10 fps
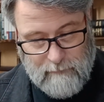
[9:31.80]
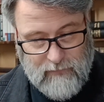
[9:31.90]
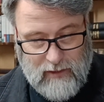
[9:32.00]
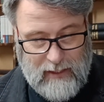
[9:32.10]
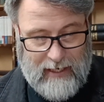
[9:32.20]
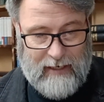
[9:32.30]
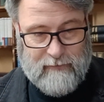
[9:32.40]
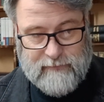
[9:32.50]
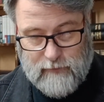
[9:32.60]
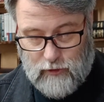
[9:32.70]
You
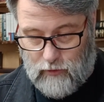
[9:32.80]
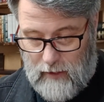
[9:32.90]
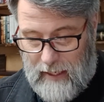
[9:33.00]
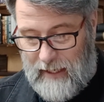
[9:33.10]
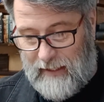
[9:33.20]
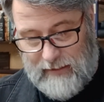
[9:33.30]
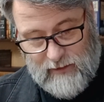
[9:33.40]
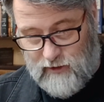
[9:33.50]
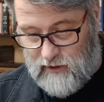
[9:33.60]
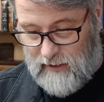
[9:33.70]
have
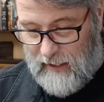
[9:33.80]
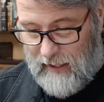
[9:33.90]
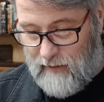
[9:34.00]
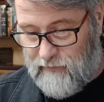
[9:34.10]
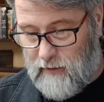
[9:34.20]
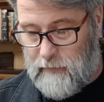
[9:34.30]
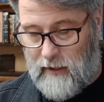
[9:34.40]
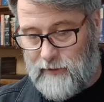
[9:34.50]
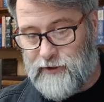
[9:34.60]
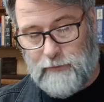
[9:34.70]
Christ, you have the
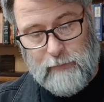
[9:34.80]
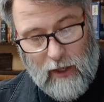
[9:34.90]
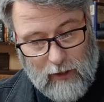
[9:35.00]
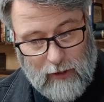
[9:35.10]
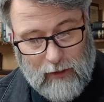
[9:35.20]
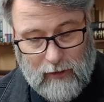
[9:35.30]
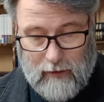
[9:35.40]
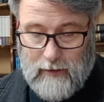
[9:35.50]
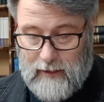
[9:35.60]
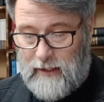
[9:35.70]
Apostle
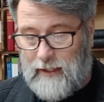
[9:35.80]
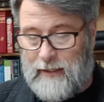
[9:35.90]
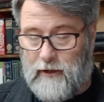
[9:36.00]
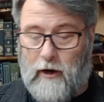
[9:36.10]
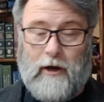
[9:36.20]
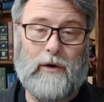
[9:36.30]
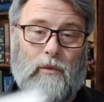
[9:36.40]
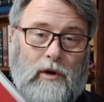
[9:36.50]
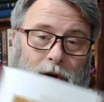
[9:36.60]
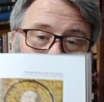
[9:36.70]
Paul in
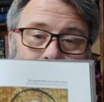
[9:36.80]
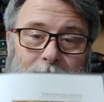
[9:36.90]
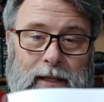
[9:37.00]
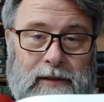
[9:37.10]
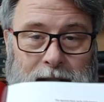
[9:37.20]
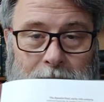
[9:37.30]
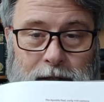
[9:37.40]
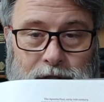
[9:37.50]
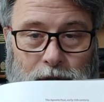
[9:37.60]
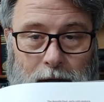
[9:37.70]
artwork, and then a
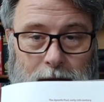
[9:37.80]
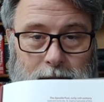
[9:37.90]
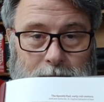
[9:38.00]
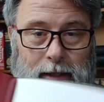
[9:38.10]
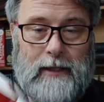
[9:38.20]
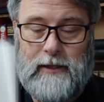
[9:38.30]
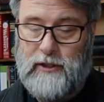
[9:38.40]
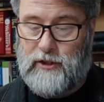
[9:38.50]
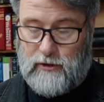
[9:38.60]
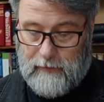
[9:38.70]
short
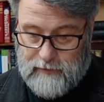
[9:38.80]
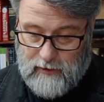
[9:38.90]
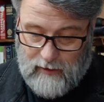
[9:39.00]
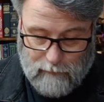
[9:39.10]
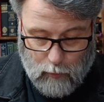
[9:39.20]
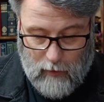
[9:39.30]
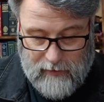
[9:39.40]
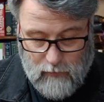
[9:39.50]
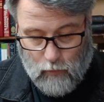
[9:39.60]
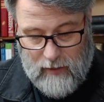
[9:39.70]
description of
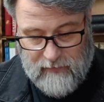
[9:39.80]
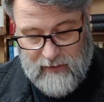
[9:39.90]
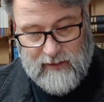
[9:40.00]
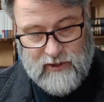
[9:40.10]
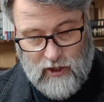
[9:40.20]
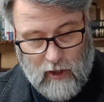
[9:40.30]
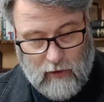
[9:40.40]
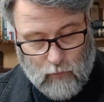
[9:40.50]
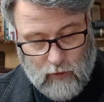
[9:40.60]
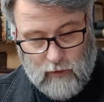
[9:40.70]
when this
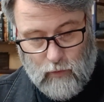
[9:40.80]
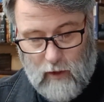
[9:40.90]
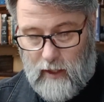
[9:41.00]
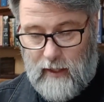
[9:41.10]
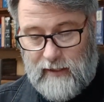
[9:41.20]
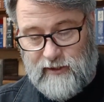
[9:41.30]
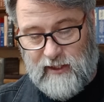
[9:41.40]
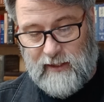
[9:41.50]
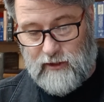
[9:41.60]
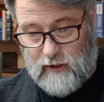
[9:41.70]
artwork was
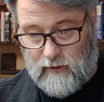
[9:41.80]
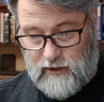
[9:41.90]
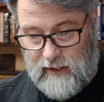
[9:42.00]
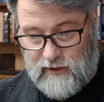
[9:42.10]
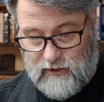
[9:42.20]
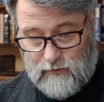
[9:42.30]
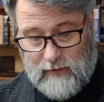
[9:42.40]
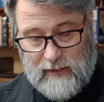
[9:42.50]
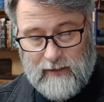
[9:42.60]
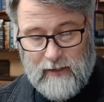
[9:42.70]
in church
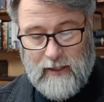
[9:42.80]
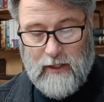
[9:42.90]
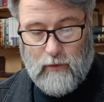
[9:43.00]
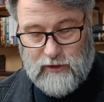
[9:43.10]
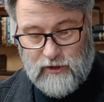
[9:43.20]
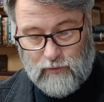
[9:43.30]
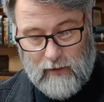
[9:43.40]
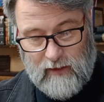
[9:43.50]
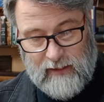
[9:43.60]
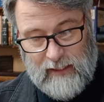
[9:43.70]
history, which is
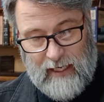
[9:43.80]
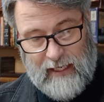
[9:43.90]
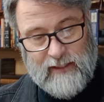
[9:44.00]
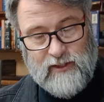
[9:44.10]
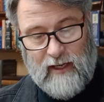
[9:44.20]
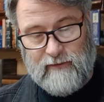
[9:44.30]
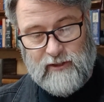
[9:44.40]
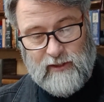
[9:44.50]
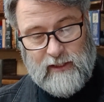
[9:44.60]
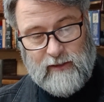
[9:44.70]
really nice.
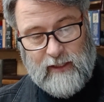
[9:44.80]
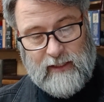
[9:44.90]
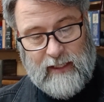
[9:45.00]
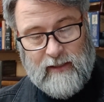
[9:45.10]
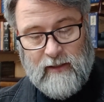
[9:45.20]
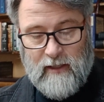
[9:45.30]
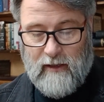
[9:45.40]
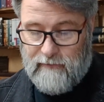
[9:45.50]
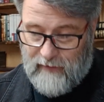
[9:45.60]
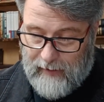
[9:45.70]
Obviously, you're going to get
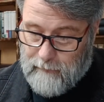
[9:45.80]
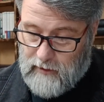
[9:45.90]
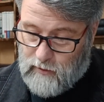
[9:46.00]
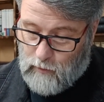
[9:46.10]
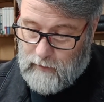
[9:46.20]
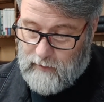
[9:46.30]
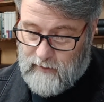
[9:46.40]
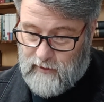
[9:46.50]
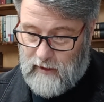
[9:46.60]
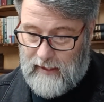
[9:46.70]
famous
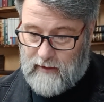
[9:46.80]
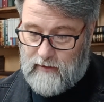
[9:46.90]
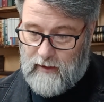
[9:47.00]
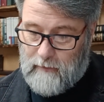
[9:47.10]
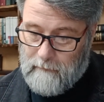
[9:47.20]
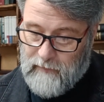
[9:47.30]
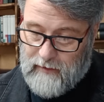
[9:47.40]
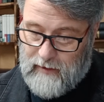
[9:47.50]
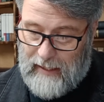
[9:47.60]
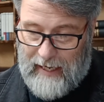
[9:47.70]
ones like the
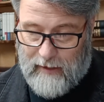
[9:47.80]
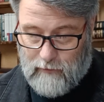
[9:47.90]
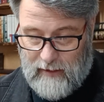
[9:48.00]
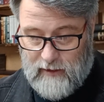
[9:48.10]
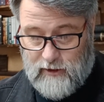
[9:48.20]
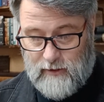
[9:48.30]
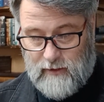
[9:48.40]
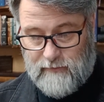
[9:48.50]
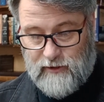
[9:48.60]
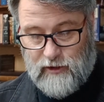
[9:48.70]
Adoration
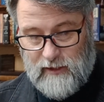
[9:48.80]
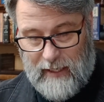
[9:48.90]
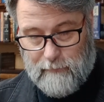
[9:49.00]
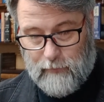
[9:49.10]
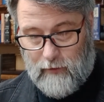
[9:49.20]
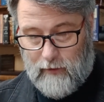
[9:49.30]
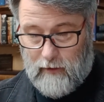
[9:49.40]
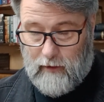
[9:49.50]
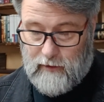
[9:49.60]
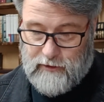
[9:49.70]
of the
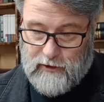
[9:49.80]
Shepherds.